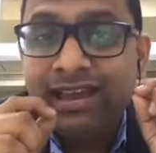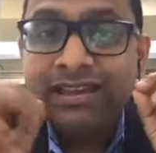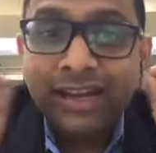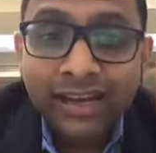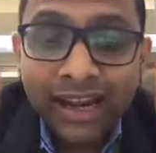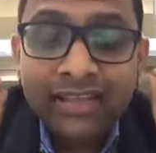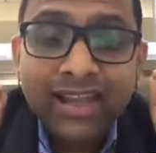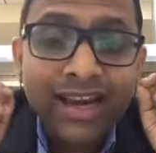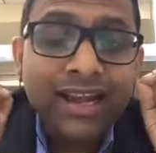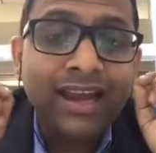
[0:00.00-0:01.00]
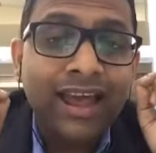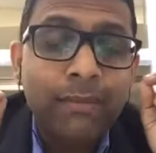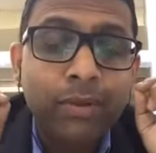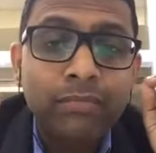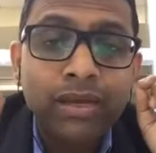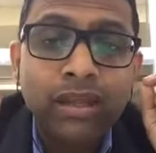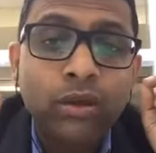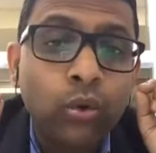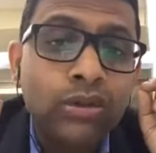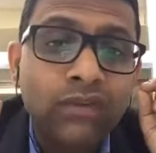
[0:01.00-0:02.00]
The dry skin can happen by the
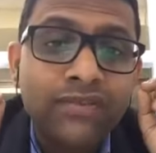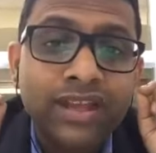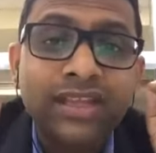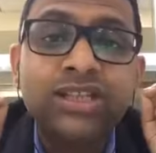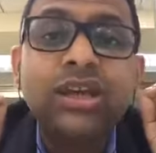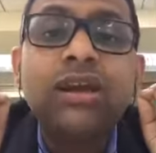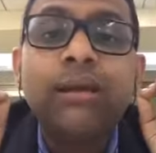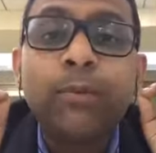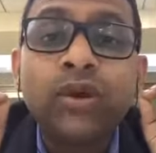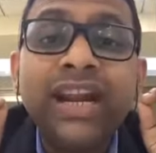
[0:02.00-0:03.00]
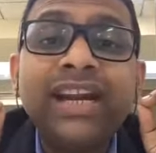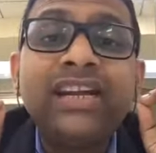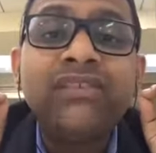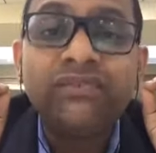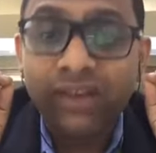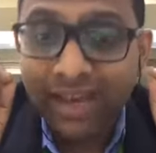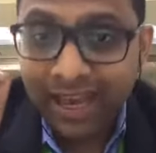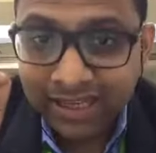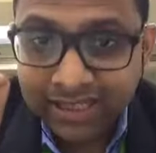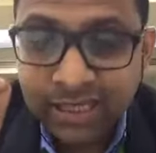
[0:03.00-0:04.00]
use of such protective
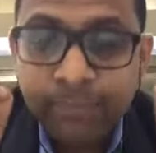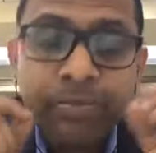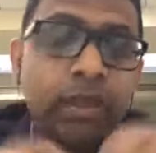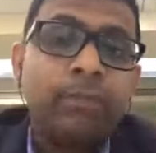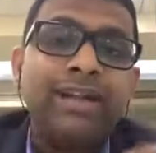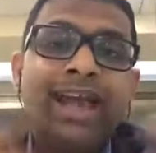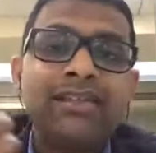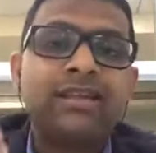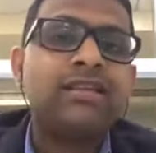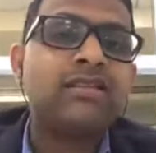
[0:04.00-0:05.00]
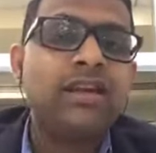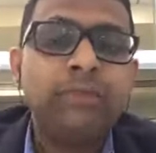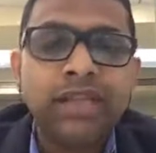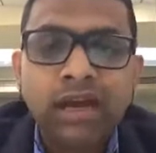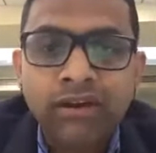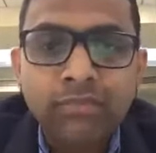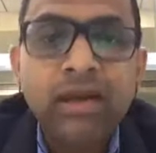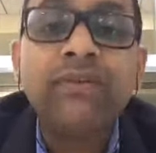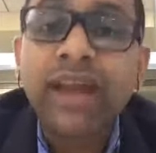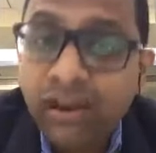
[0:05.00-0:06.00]
gears. But as suggested by the government,
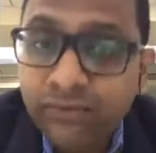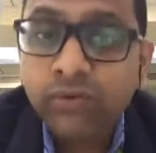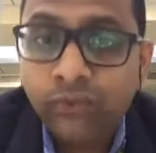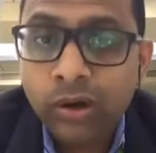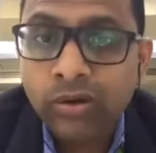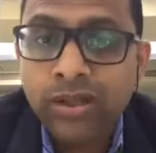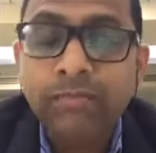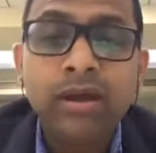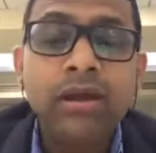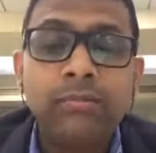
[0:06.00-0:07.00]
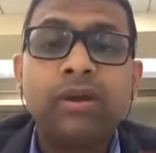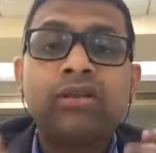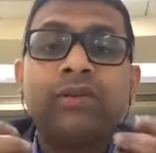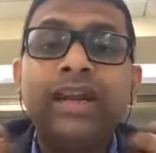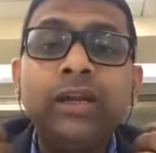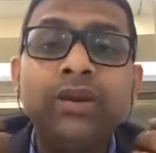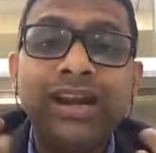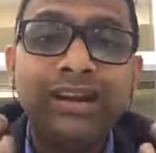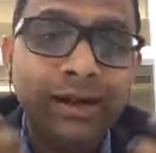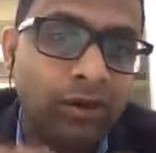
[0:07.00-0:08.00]
we have to follow them because we need to
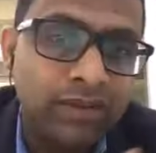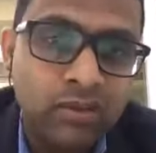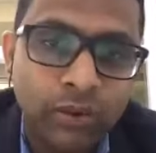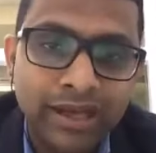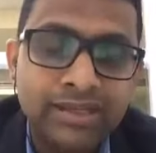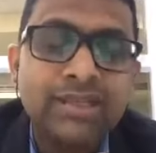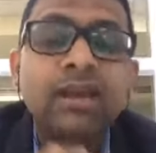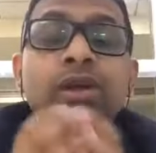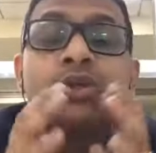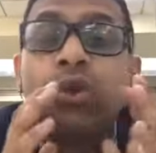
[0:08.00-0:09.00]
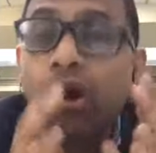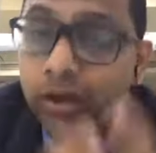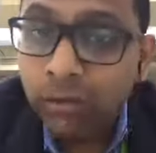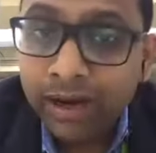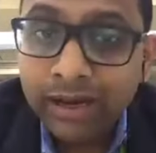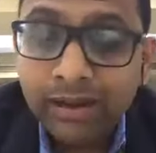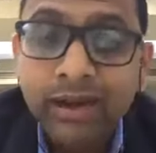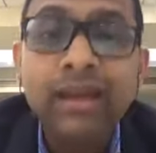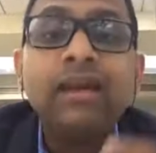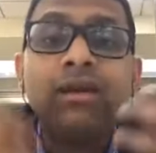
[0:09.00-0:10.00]
get rid of this virus. So
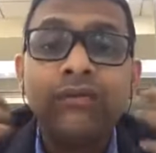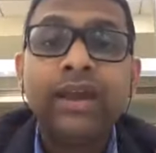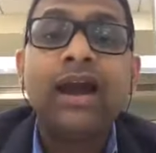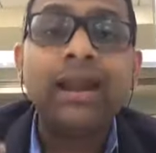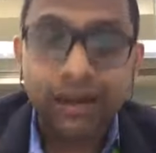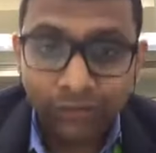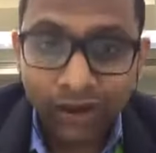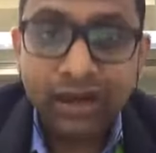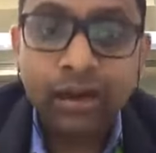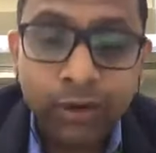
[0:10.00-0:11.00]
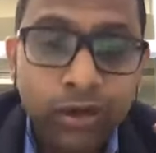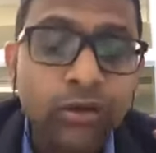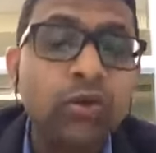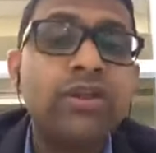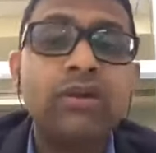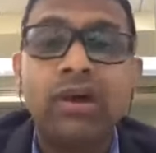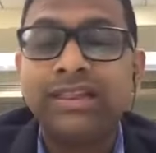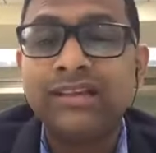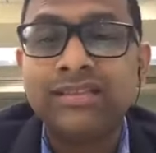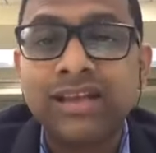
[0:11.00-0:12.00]
automatically we are vulnerable to using all
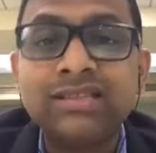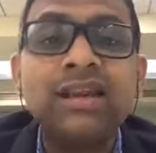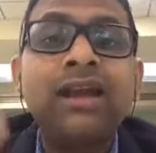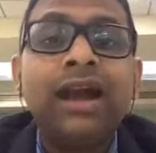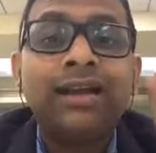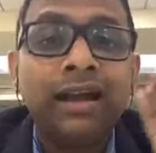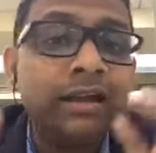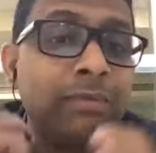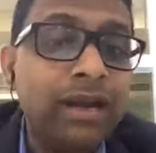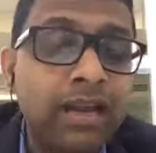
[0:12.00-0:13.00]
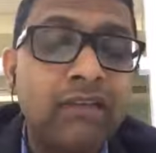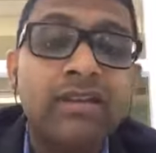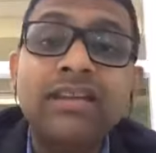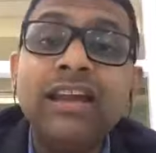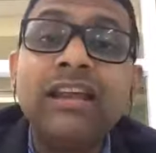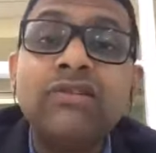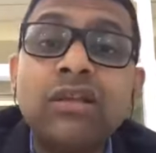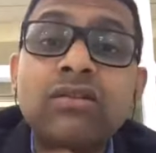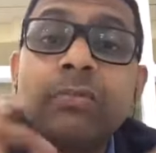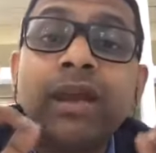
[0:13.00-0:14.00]
these things, and ultimately our skin is
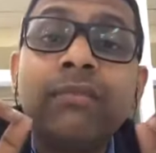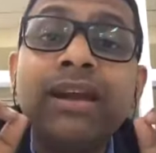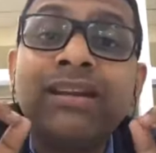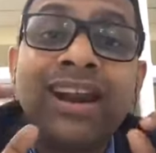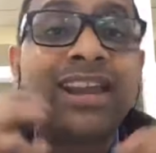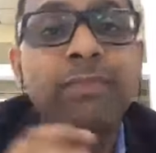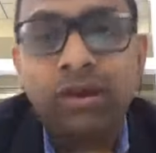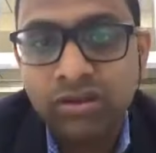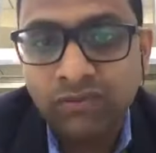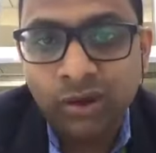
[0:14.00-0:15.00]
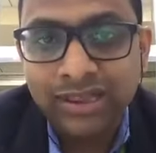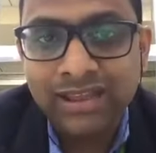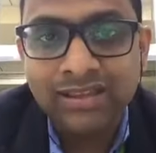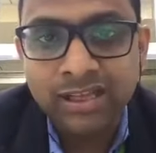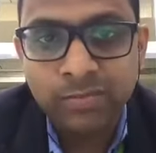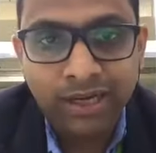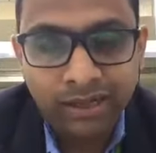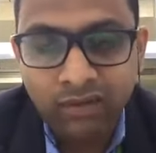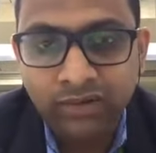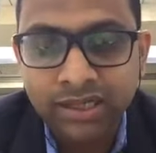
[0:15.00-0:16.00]
also becoming dry because of all these things, my dear
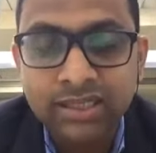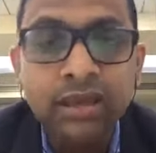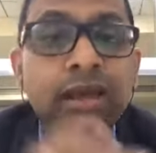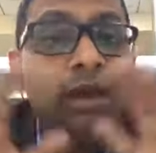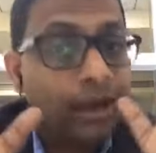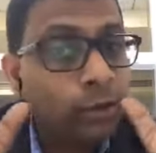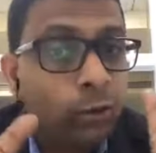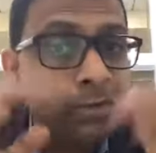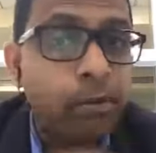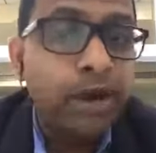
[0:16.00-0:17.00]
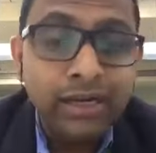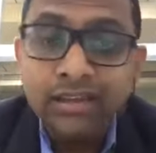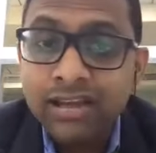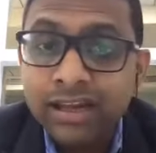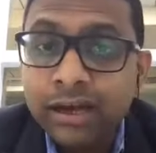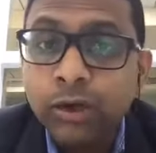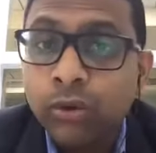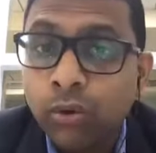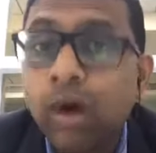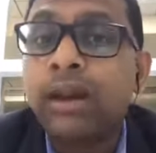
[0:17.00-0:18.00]
friends. I hope the point is clear to
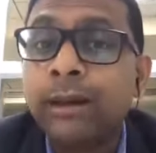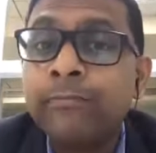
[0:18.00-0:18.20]
you all.